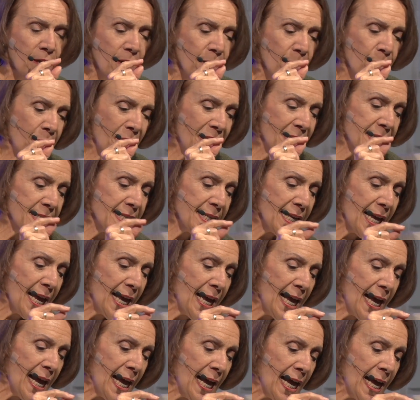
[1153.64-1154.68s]
But
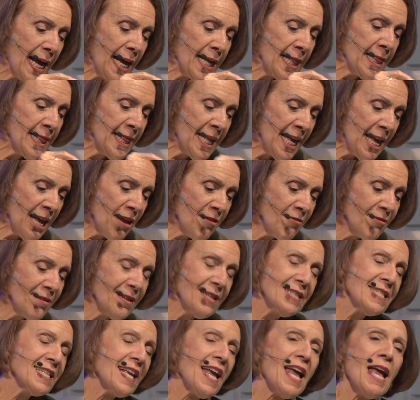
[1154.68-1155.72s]
there
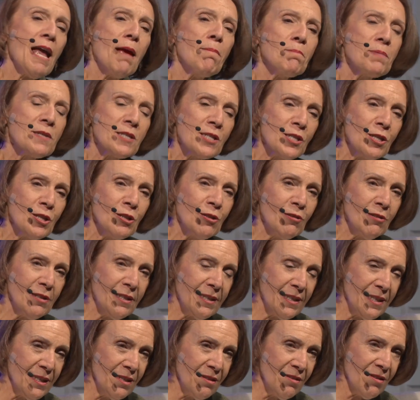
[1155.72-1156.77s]
is
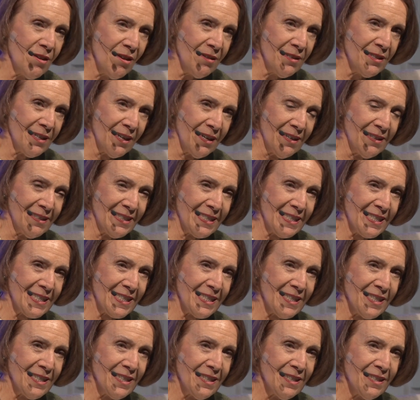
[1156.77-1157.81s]
absolutely no
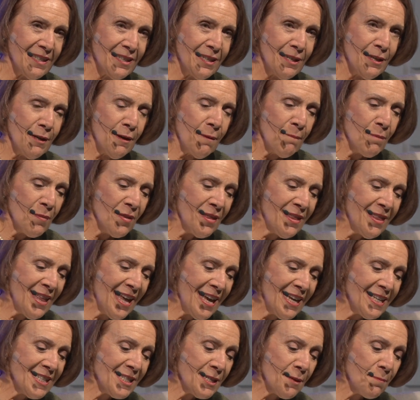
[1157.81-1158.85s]
doubt
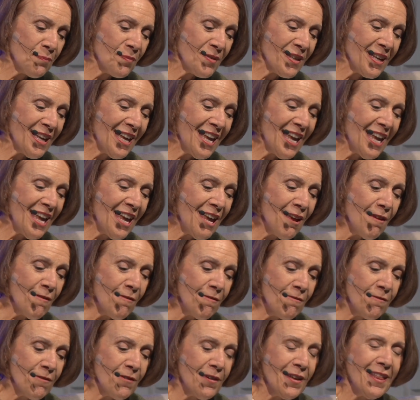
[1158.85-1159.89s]
that
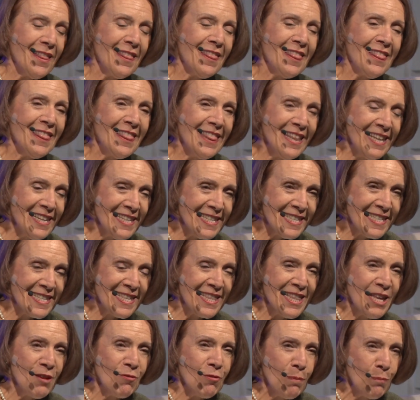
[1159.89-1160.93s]
if this
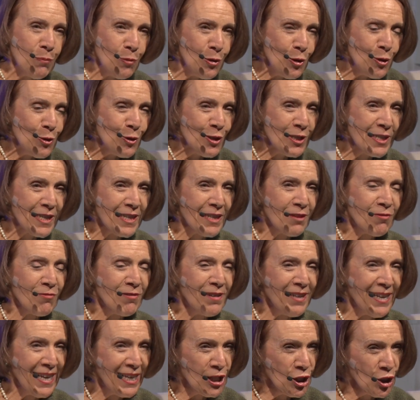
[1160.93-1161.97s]
therapeutic
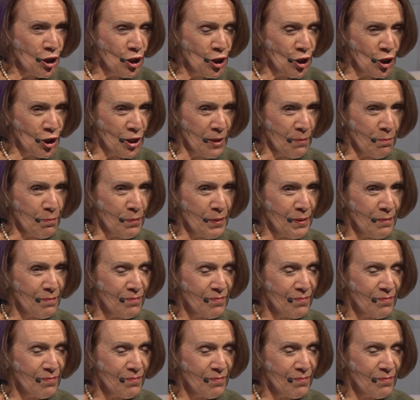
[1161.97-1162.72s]
relationship